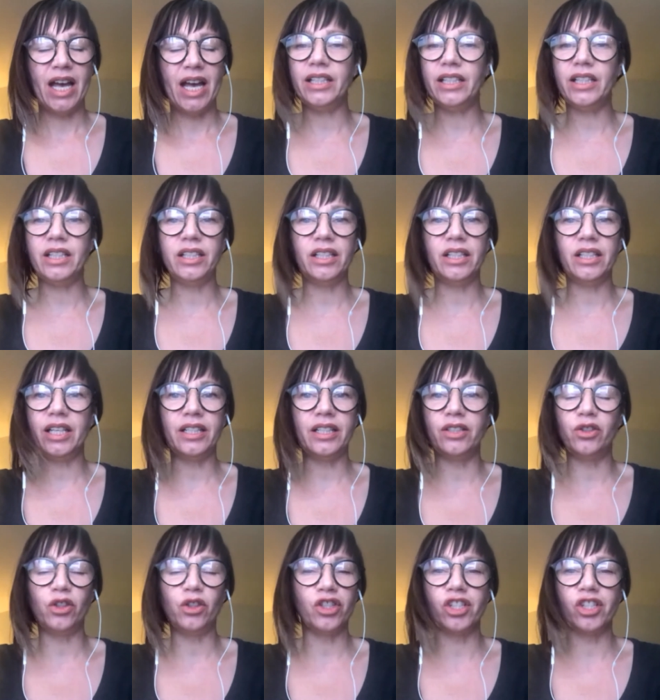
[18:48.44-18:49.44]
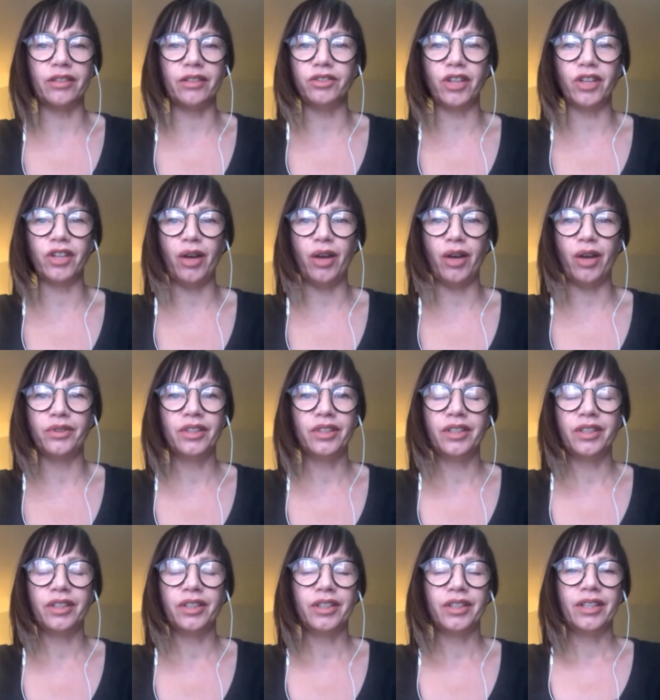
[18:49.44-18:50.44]
in a nutshell, no.
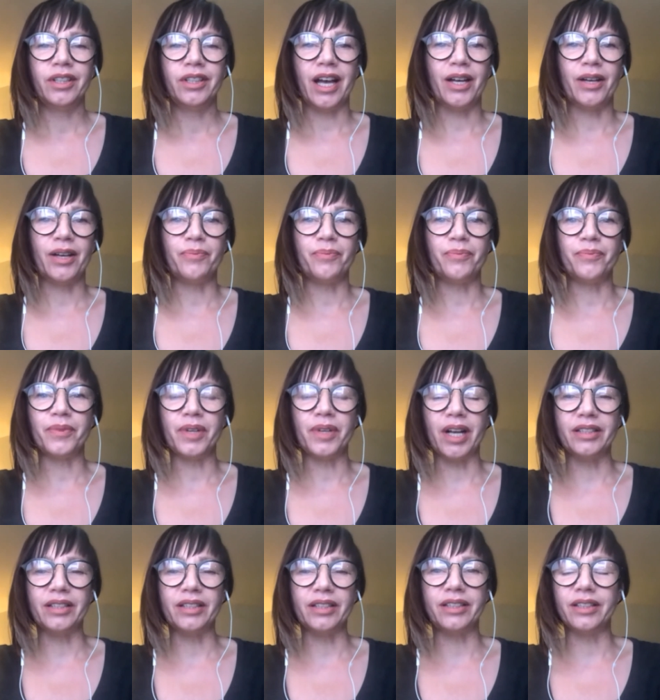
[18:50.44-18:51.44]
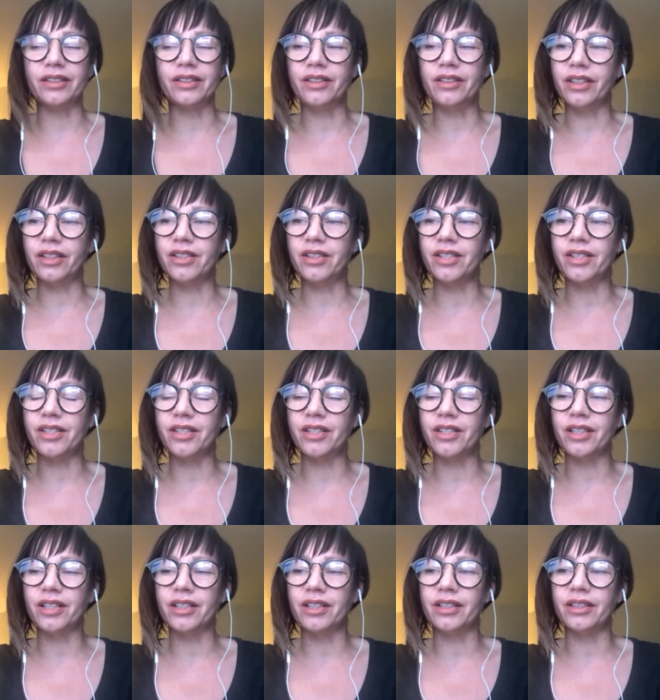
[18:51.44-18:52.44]
Um, mm. th- there's
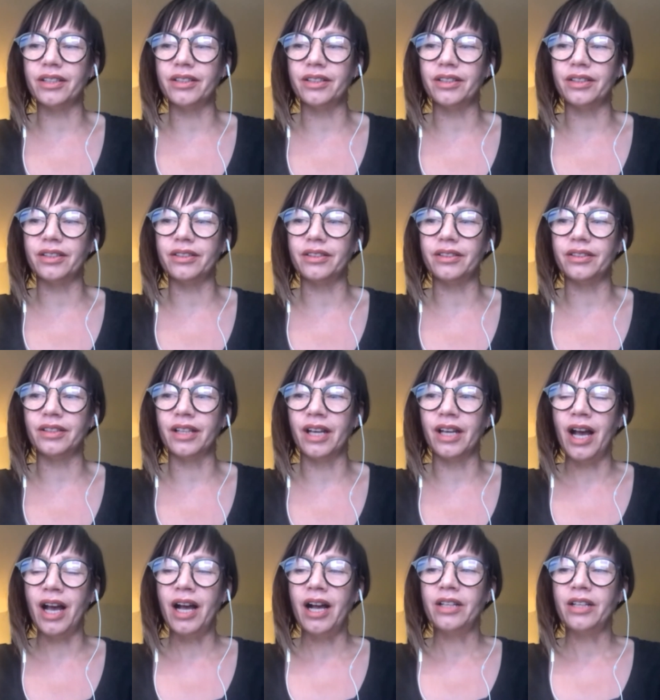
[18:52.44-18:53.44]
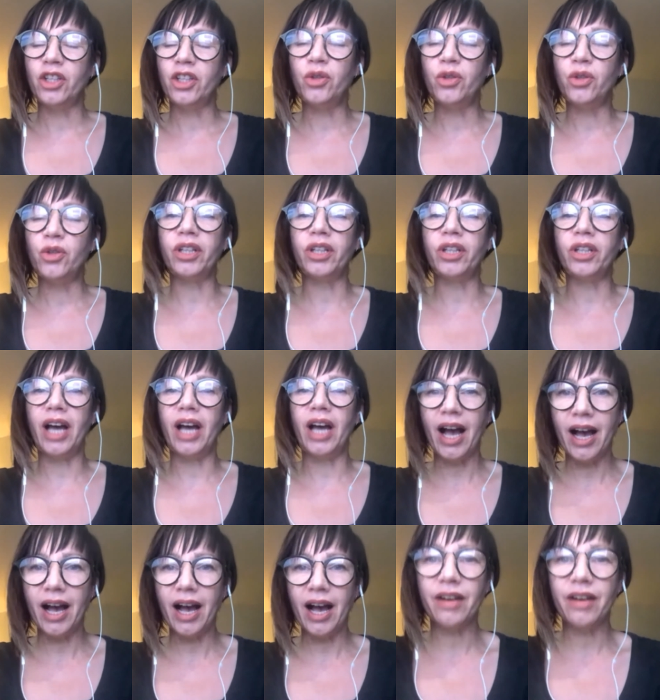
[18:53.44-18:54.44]
you can have a
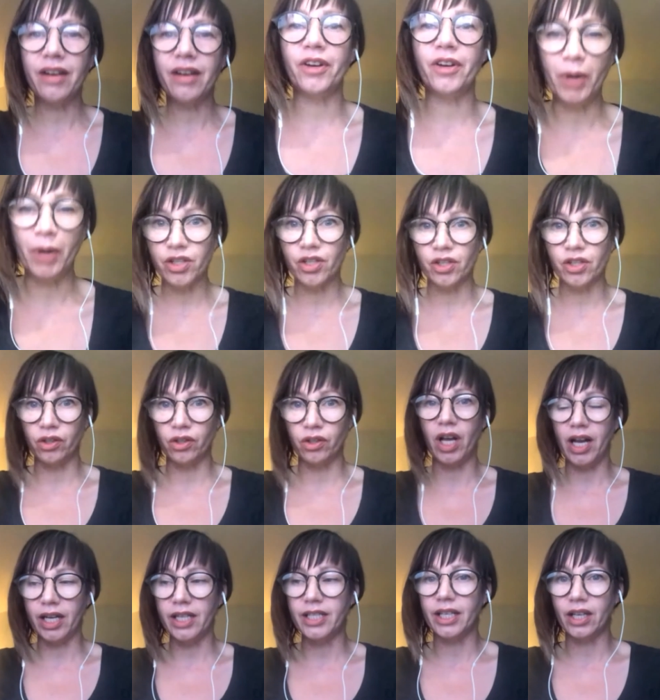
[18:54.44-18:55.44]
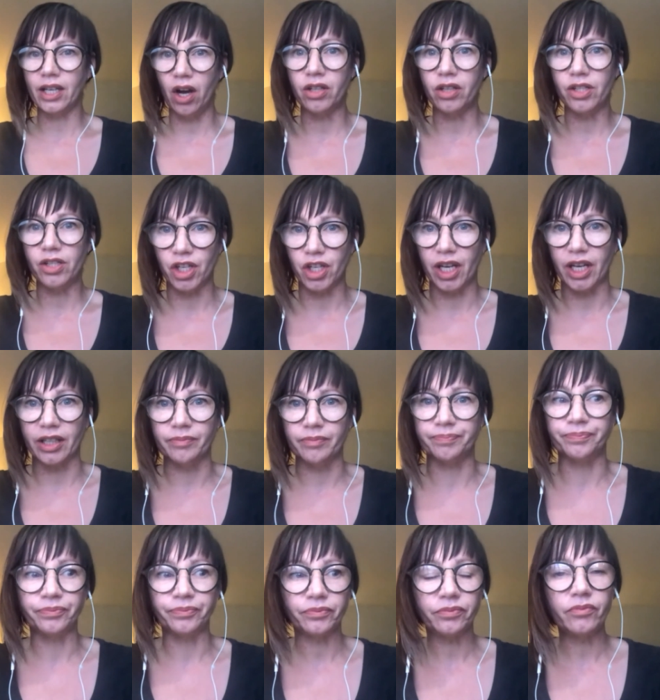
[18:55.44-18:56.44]
personal ideology,
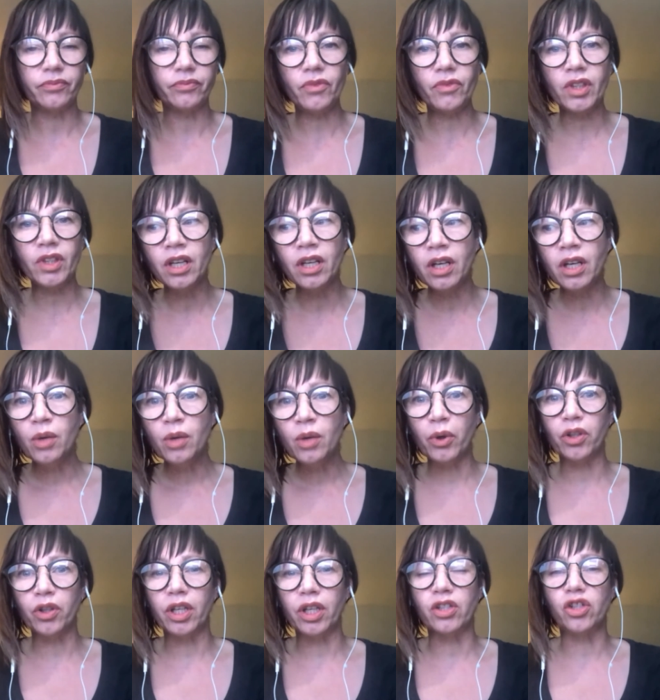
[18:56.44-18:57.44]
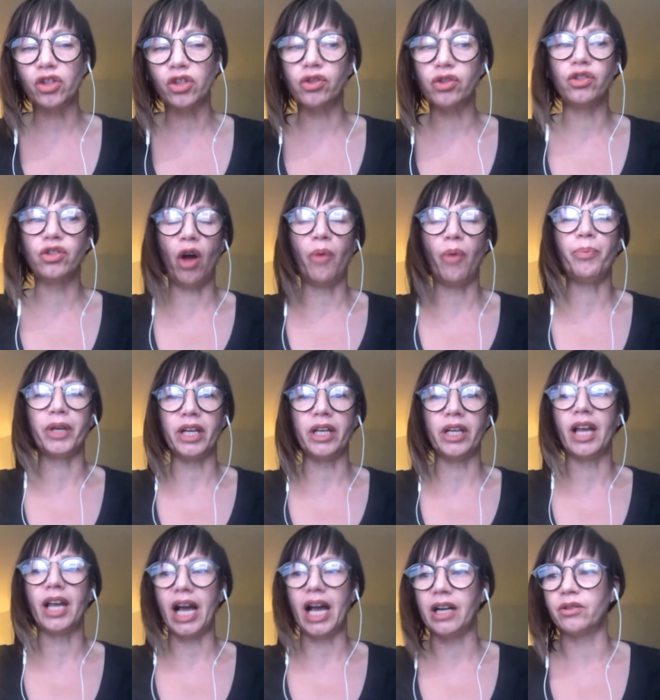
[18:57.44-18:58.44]
but it should not be
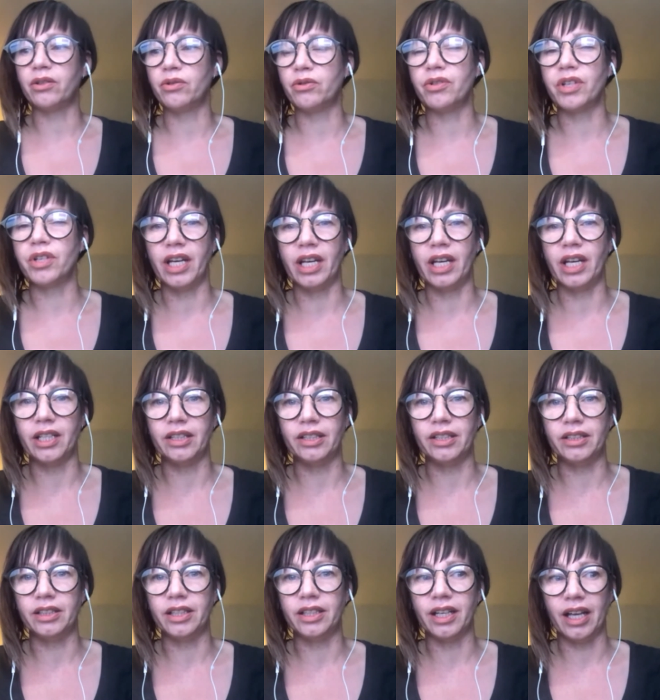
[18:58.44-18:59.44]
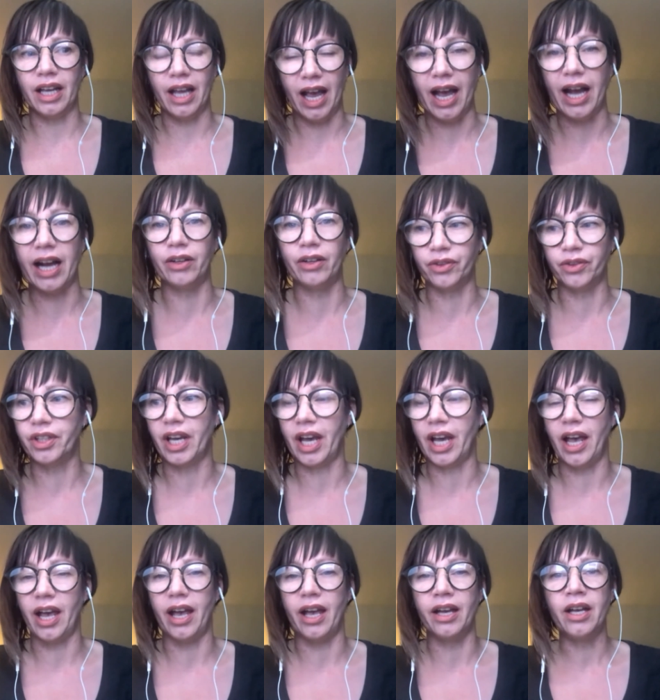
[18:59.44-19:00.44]
allowed in healthcare.
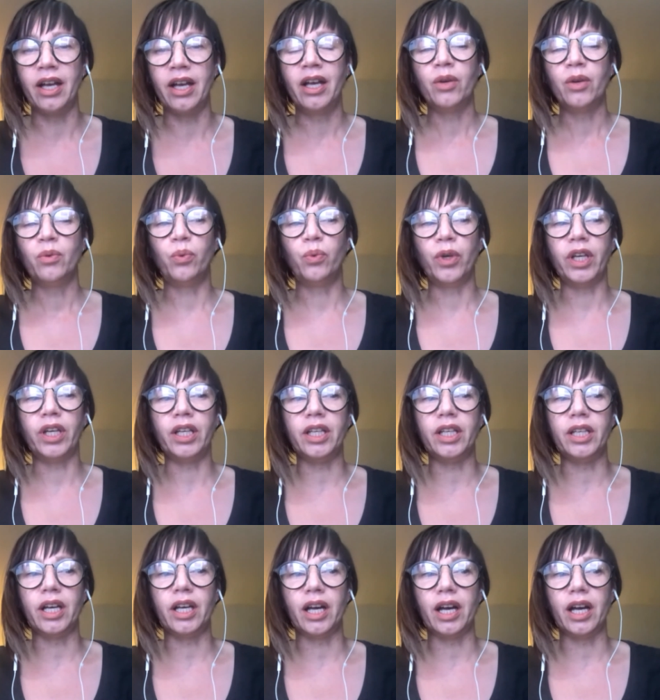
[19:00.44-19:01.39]
We, uh,